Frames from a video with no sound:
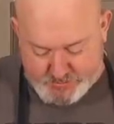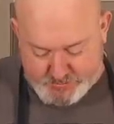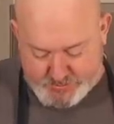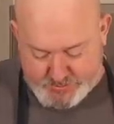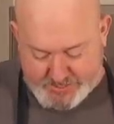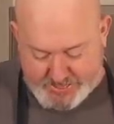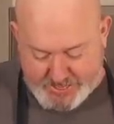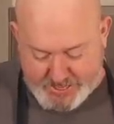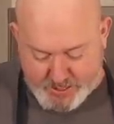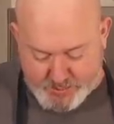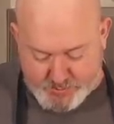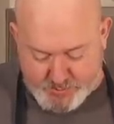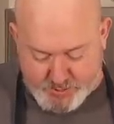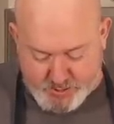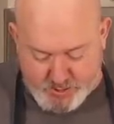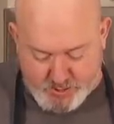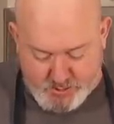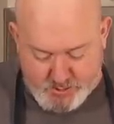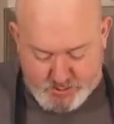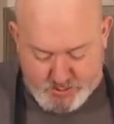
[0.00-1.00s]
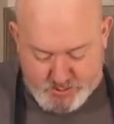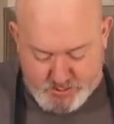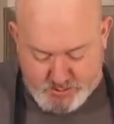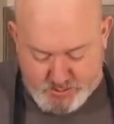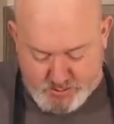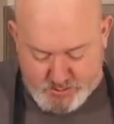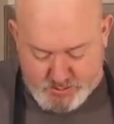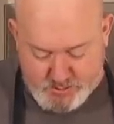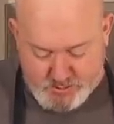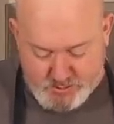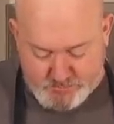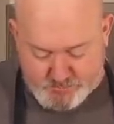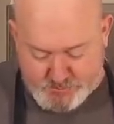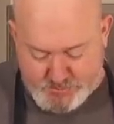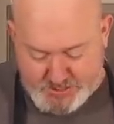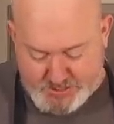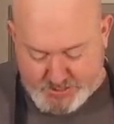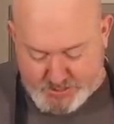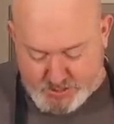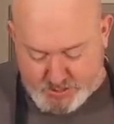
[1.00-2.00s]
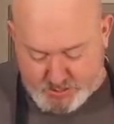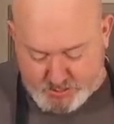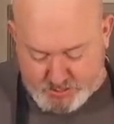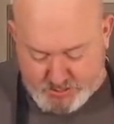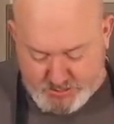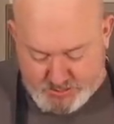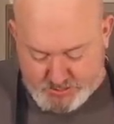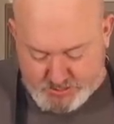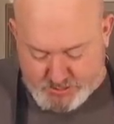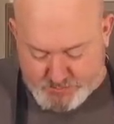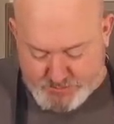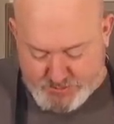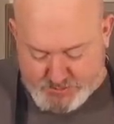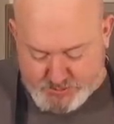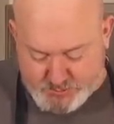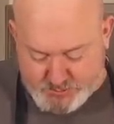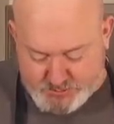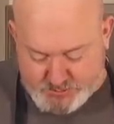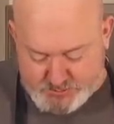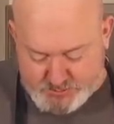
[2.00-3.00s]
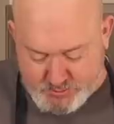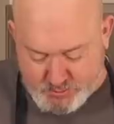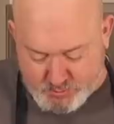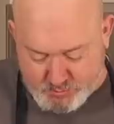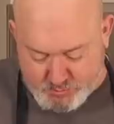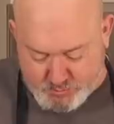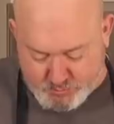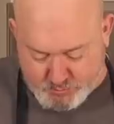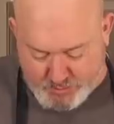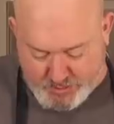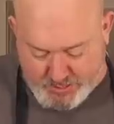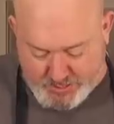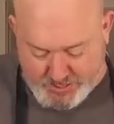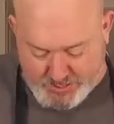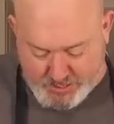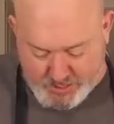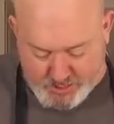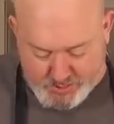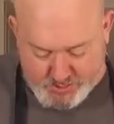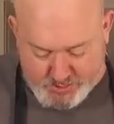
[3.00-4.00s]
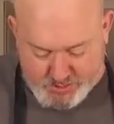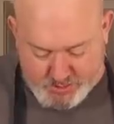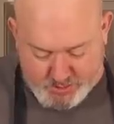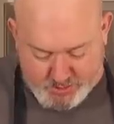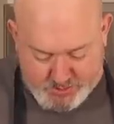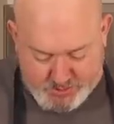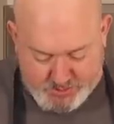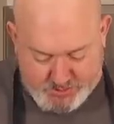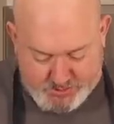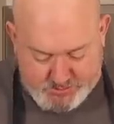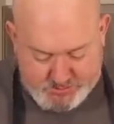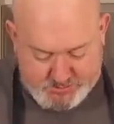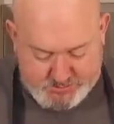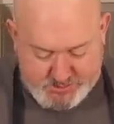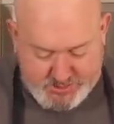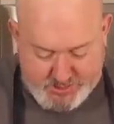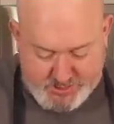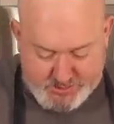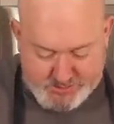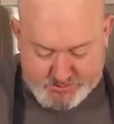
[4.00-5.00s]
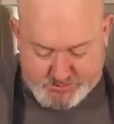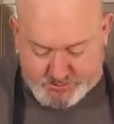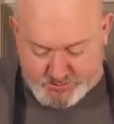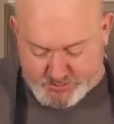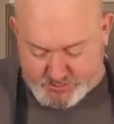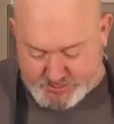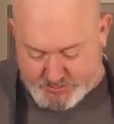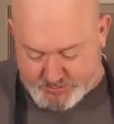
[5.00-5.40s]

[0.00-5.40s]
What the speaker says: the outer peel to make sure there's no dry onion on the inside, so you can